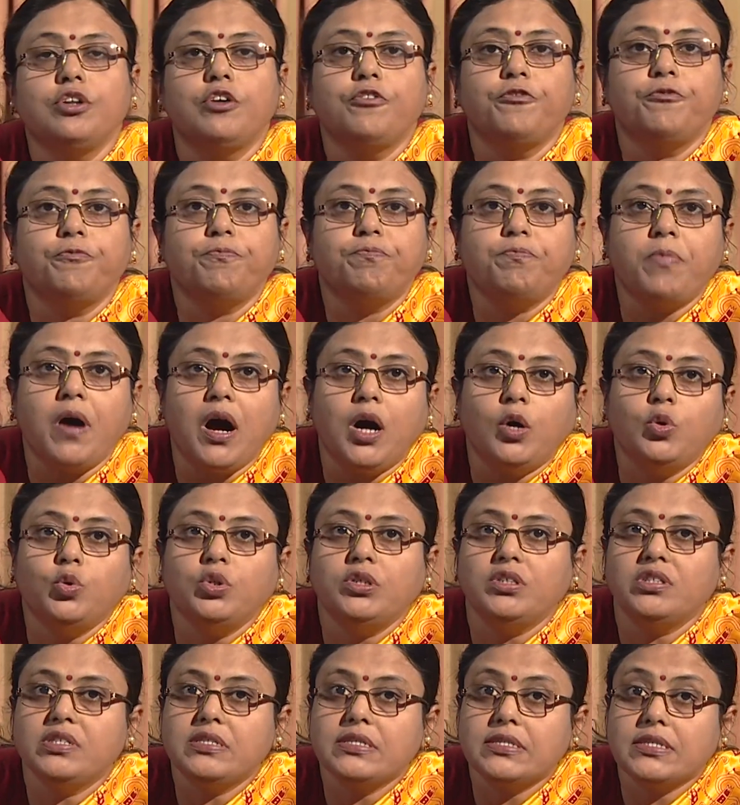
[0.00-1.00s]
of
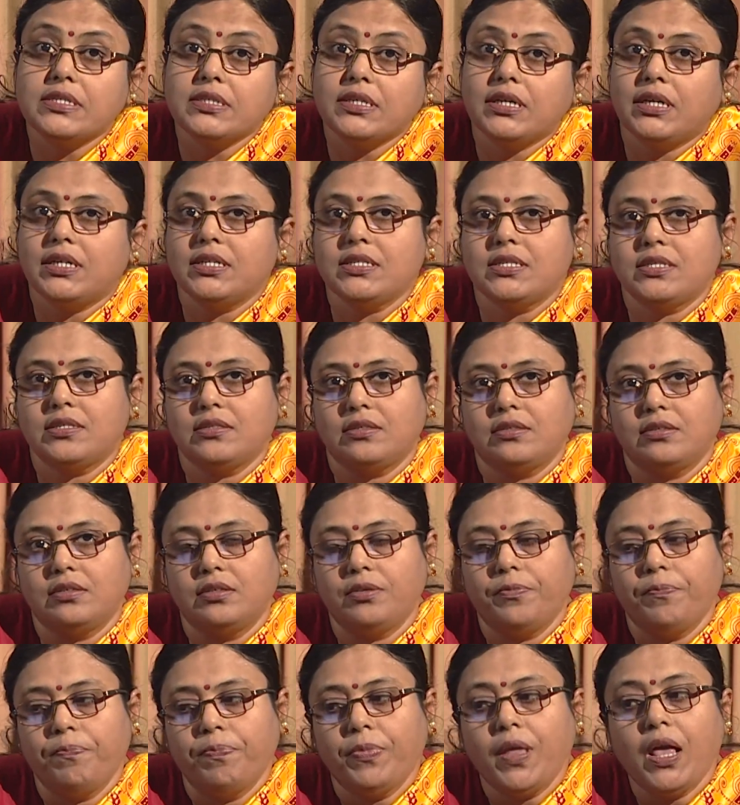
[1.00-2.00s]
power is concerned,
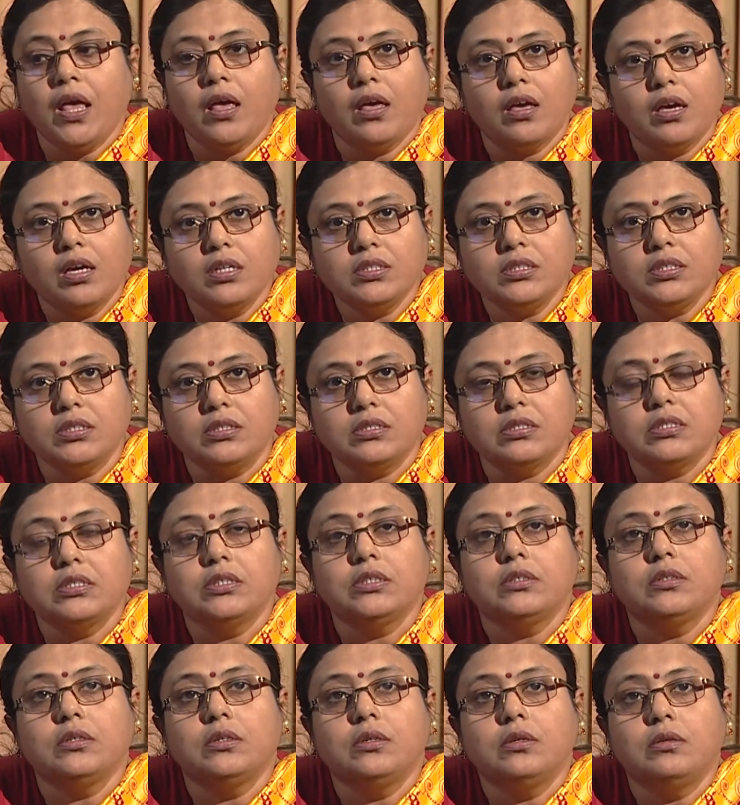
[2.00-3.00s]
it is
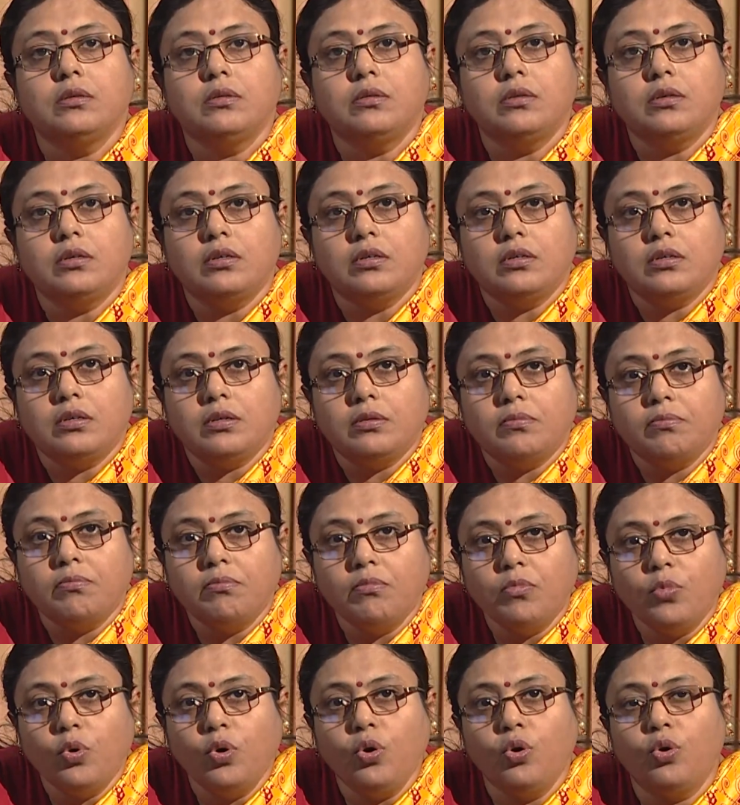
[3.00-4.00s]

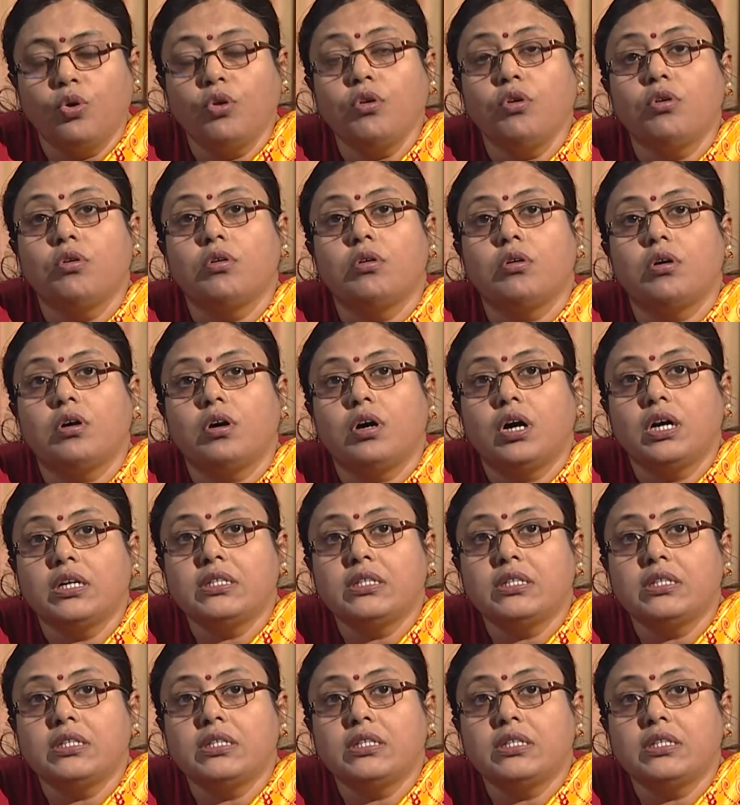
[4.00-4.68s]
more a